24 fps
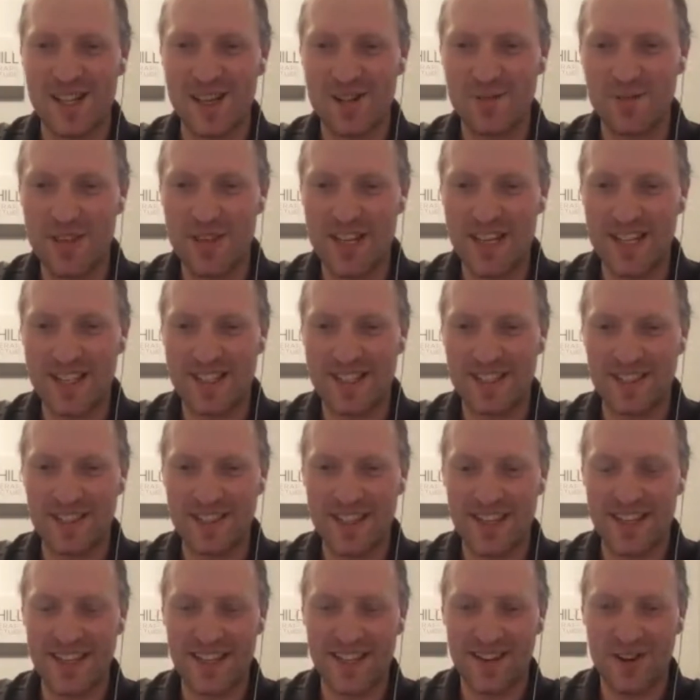Me,
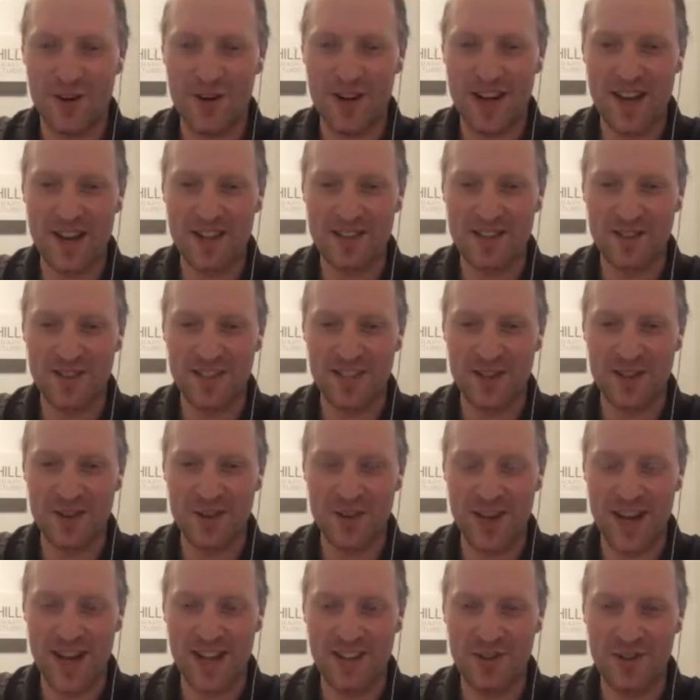Selena. Okay, Selena, go
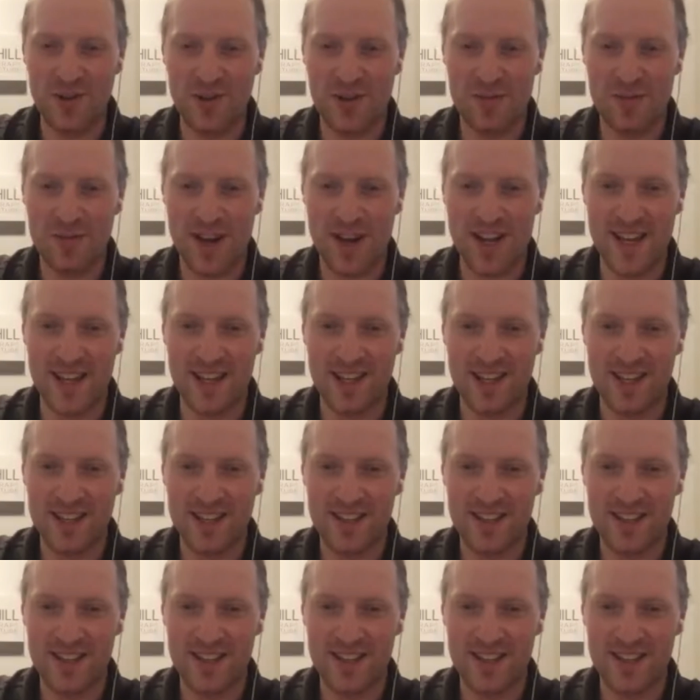ahead. Go on mic.